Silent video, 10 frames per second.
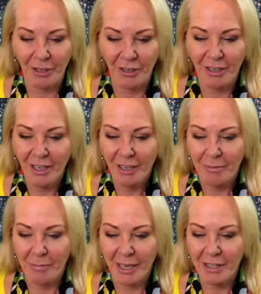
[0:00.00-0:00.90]
and
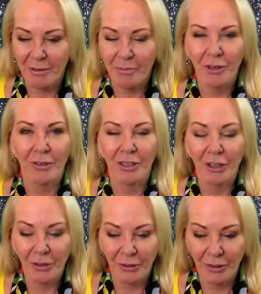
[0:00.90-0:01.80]
make them your
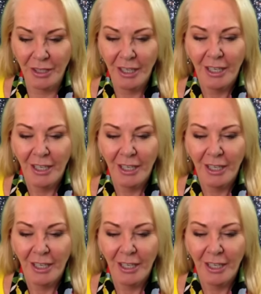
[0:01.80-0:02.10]
own.